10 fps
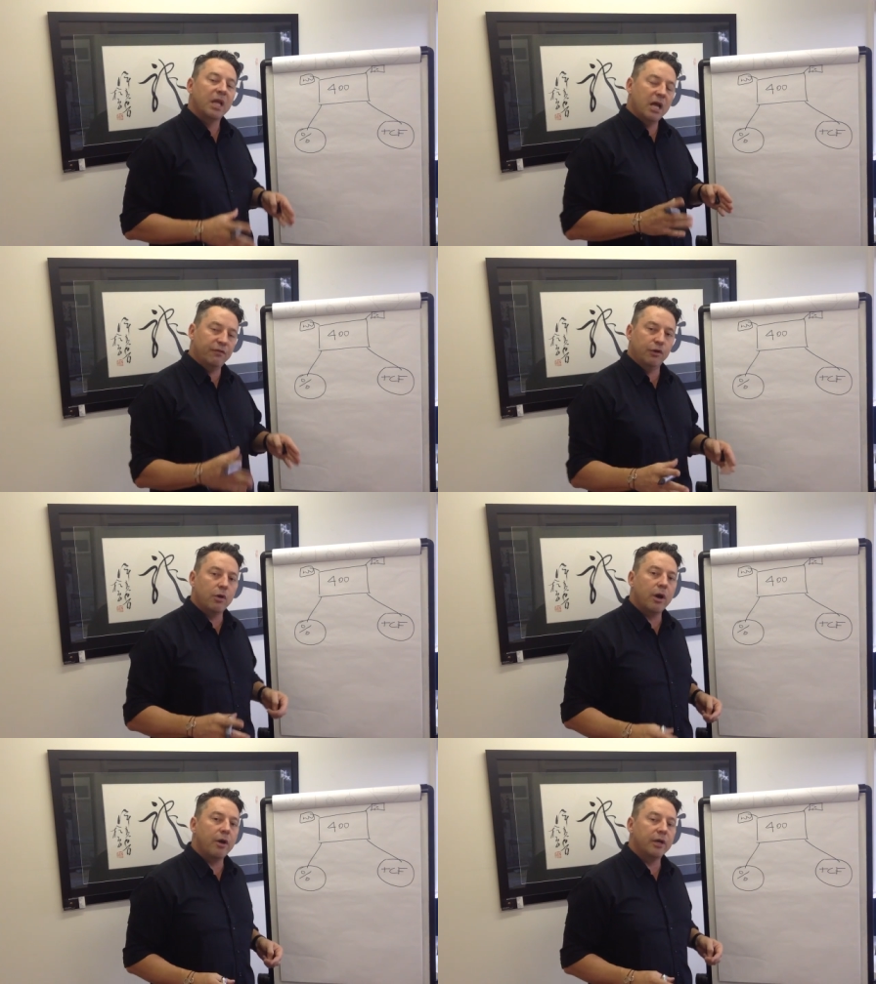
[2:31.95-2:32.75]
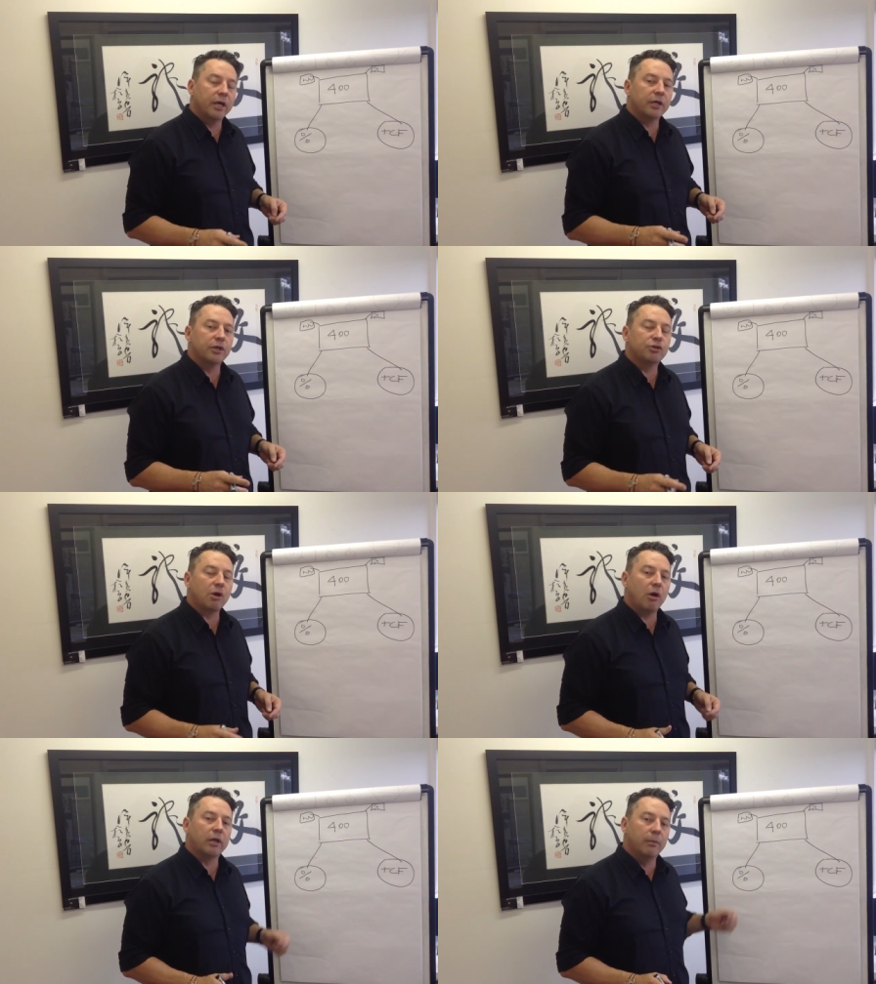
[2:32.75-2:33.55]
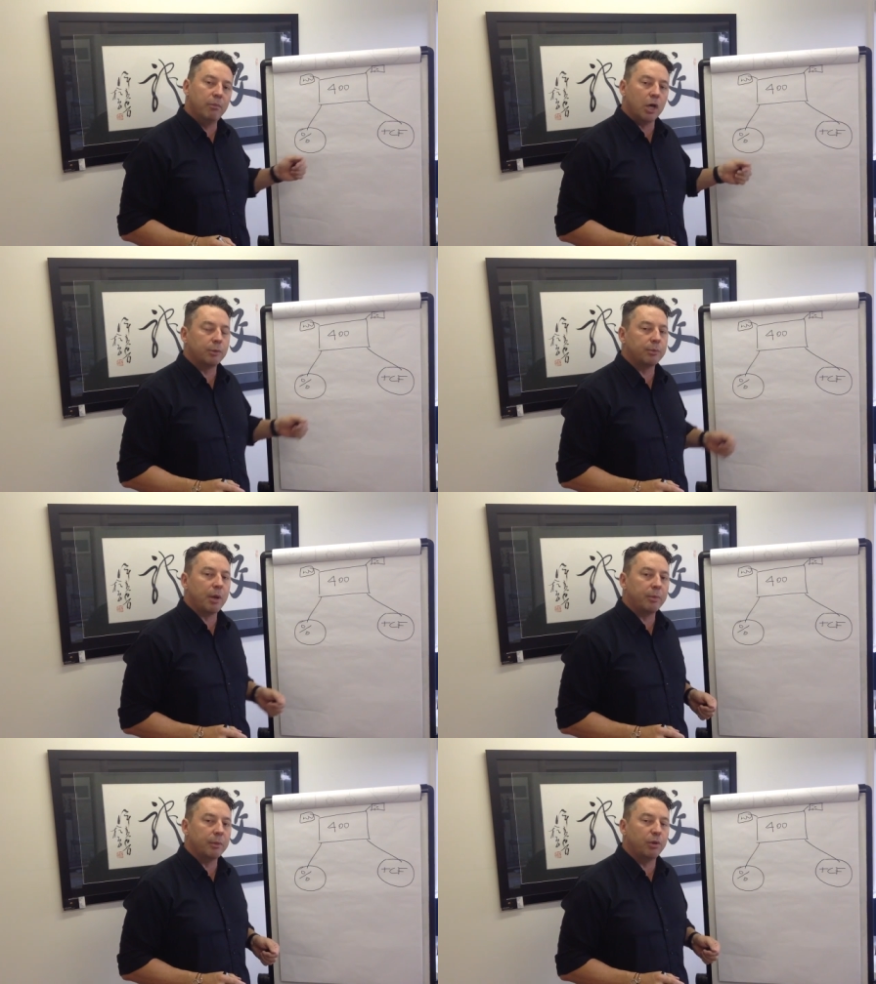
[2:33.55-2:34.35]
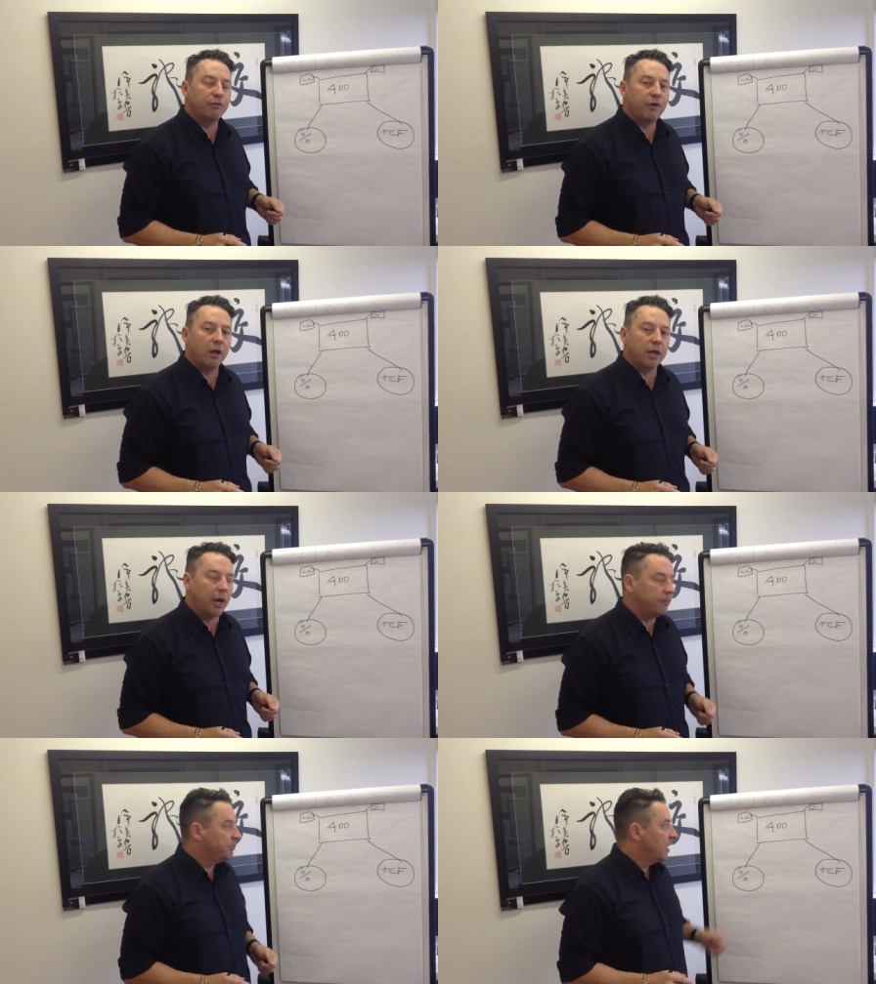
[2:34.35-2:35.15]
And if you're owning and controlling a multiple property portfolio,